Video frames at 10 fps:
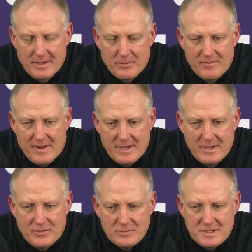we've got to
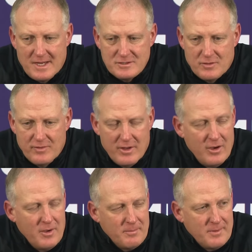get those guys over the
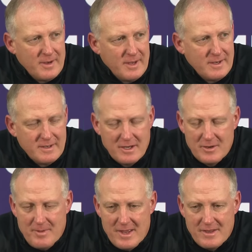hump and get
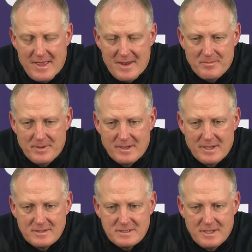them out of that
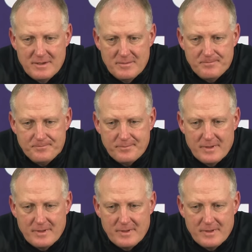because um,